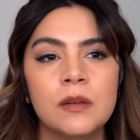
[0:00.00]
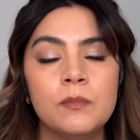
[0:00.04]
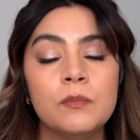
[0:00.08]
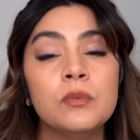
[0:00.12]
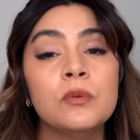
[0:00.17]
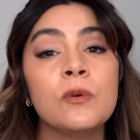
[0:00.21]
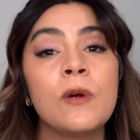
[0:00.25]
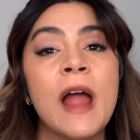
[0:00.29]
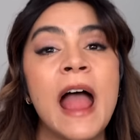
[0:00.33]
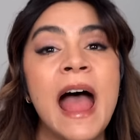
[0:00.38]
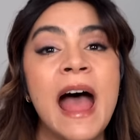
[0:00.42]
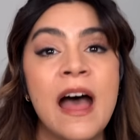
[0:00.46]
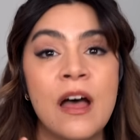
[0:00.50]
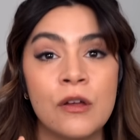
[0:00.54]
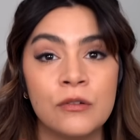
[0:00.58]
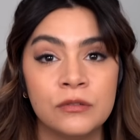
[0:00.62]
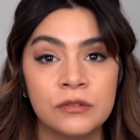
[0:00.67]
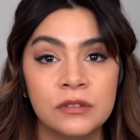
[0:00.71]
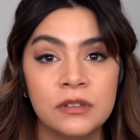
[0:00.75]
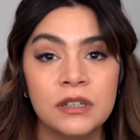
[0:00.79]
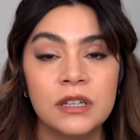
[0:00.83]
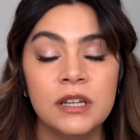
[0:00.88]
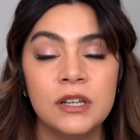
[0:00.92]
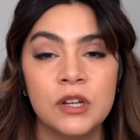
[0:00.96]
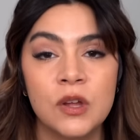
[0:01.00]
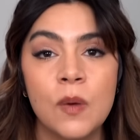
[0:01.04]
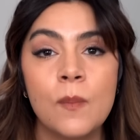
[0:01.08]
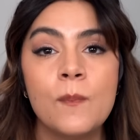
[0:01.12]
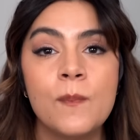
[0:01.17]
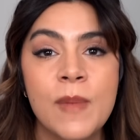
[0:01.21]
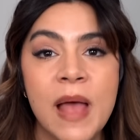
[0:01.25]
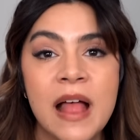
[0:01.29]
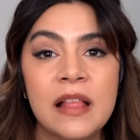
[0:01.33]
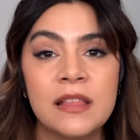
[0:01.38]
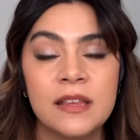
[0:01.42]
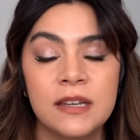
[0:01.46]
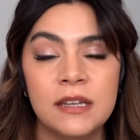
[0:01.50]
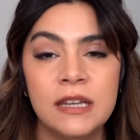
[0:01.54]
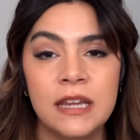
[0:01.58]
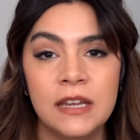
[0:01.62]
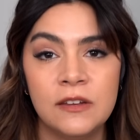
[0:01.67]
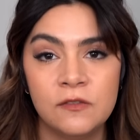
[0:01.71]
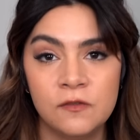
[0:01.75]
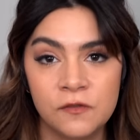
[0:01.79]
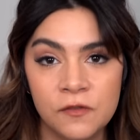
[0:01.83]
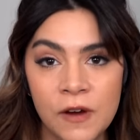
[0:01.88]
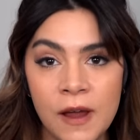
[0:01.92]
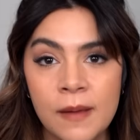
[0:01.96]
brown, you know,
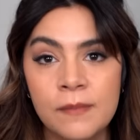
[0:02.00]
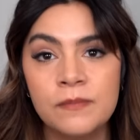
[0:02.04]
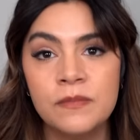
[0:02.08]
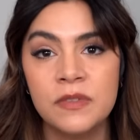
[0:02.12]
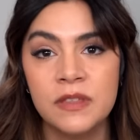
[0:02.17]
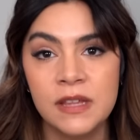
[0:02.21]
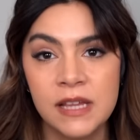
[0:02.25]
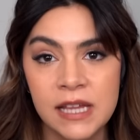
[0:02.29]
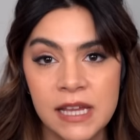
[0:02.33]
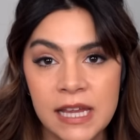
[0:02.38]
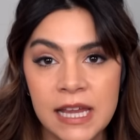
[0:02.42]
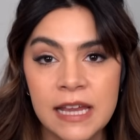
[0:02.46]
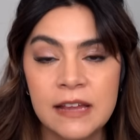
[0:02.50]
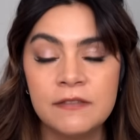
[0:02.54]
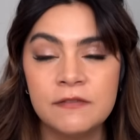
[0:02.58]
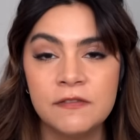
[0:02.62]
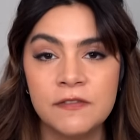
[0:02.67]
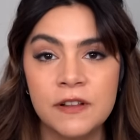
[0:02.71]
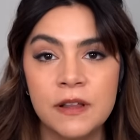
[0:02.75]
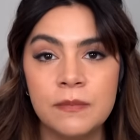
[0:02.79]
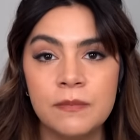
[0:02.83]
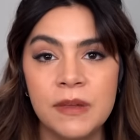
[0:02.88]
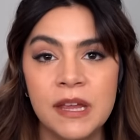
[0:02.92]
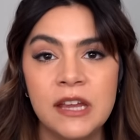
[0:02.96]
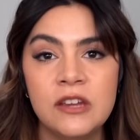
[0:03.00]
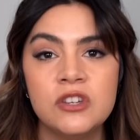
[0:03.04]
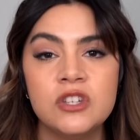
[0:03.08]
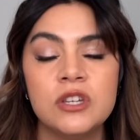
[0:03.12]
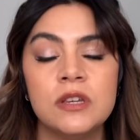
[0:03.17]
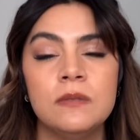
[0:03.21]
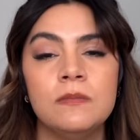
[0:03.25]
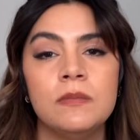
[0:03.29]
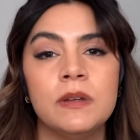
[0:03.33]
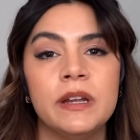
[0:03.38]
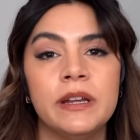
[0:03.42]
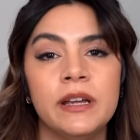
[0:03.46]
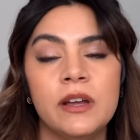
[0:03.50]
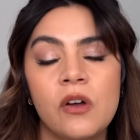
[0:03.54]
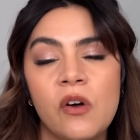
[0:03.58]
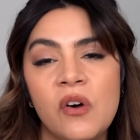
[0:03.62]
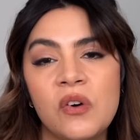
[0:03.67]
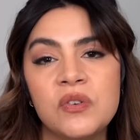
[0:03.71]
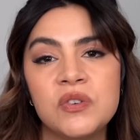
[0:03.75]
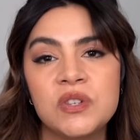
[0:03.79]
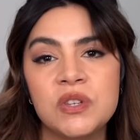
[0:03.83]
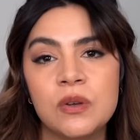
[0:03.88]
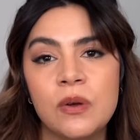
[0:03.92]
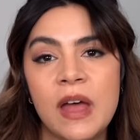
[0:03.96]
melanin from the inflammation, but I
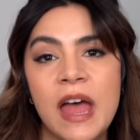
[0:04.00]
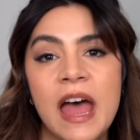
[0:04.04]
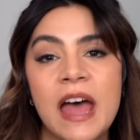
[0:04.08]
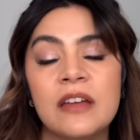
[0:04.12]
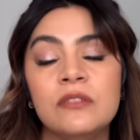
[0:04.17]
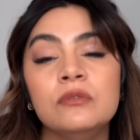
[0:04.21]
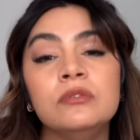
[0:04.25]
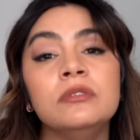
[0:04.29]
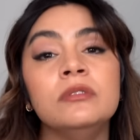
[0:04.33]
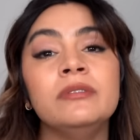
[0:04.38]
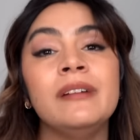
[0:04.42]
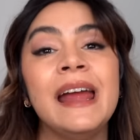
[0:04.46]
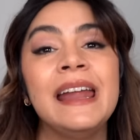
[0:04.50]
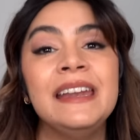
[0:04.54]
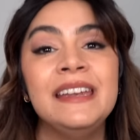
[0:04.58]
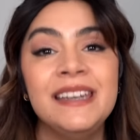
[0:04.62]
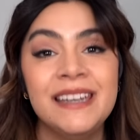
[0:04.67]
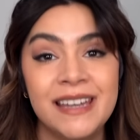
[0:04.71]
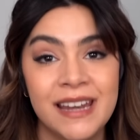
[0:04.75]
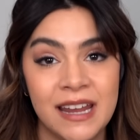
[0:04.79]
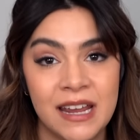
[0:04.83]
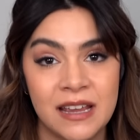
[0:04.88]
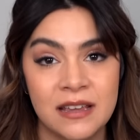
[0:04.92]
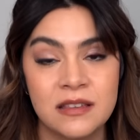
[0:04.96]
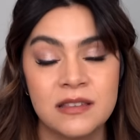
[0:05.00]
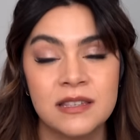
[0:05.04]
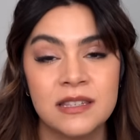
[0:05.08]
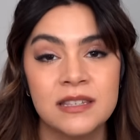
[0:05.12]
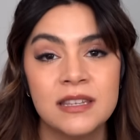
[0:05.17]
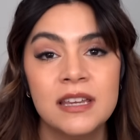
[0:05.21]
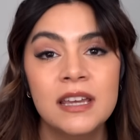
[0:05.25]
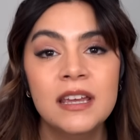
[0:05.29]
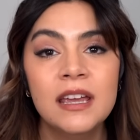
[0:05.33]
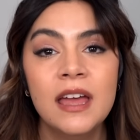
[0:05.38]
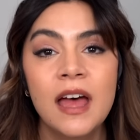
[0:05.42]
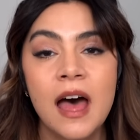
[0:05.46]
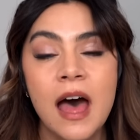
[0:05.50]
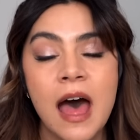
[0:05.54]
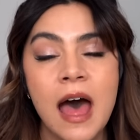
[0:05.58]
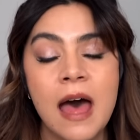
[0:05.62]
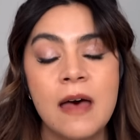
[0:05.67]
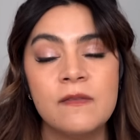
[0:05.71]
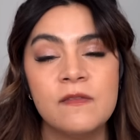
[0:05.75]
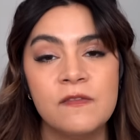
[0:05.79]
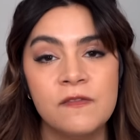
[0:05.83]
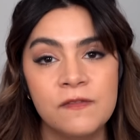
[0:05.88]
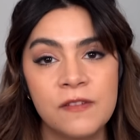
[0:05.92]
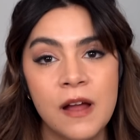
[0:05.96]
also had redness
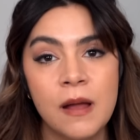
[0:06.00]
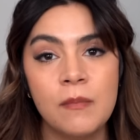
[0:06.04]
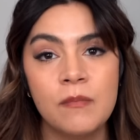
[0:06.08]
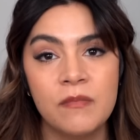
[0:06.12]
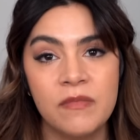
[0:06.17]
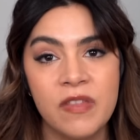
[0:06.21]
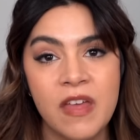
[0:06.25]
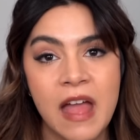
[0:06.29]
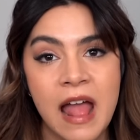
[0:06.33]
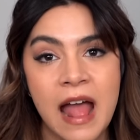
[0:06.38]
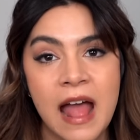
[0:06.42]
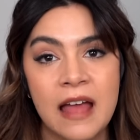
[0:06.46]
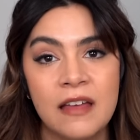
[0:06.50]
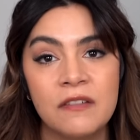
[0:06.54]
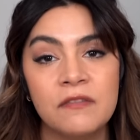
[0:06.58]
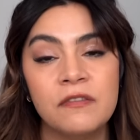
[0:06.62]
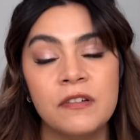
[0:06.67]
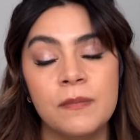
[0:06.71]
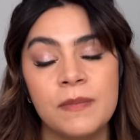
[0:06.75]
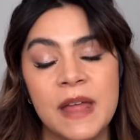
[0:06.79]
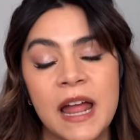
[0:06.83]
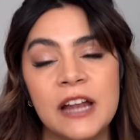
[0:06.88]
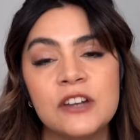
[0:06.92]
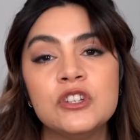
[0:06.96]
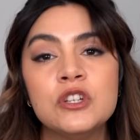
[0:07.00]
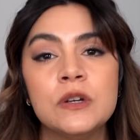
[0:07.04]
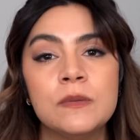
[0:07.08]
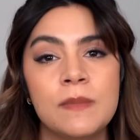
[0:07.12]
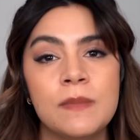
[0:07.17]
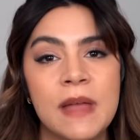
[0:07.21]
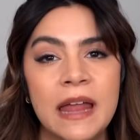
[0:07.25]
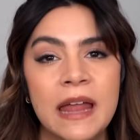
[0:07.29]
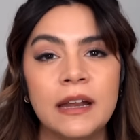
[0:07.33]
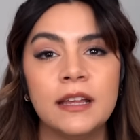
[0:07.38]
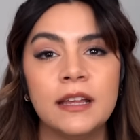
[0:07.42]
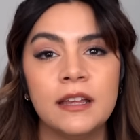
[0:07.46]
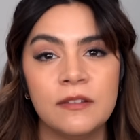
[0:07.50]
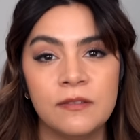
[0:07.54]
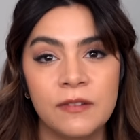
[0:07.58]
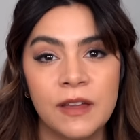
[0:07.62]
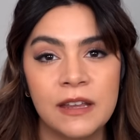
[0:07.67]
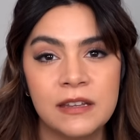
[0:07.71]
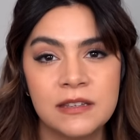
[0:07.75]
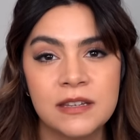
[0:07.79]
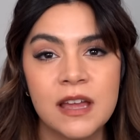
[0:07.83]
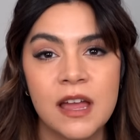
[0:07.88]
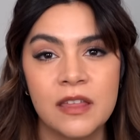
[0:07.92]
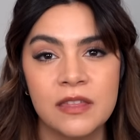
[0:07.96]
from that traumatic
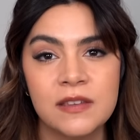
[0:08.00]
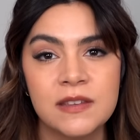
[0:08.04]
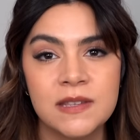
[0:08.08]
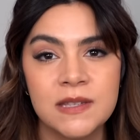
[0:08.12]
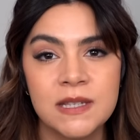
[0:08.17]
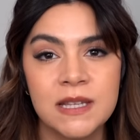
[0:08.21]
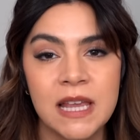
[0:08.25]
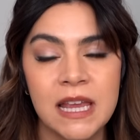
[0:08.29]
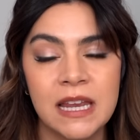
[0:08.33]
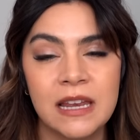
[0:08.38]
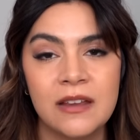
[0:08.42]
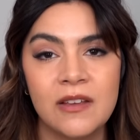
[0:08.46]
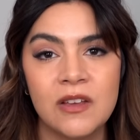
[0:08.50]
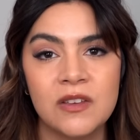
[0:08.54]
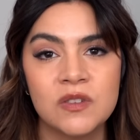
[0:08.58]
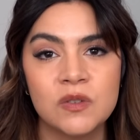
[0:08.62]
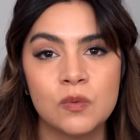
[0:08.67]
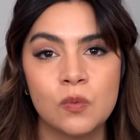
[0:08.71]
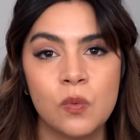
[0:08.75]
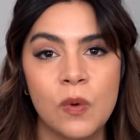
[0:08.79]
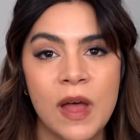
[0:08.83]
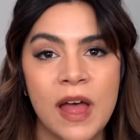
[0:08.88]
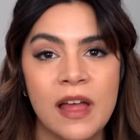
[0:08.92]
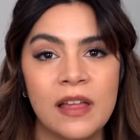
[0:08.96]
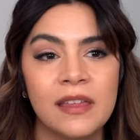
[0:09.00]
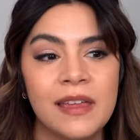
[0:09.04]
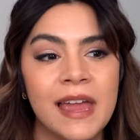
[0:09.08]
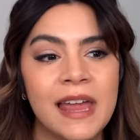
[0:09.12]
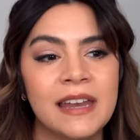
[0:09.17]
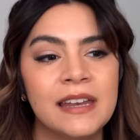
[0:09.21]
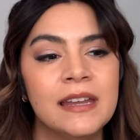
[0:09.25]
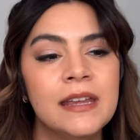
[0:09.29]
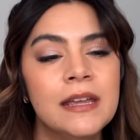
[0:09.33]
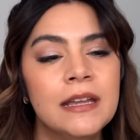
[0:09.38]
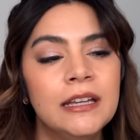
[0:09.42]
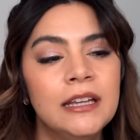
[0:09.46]
event on the skin as well. And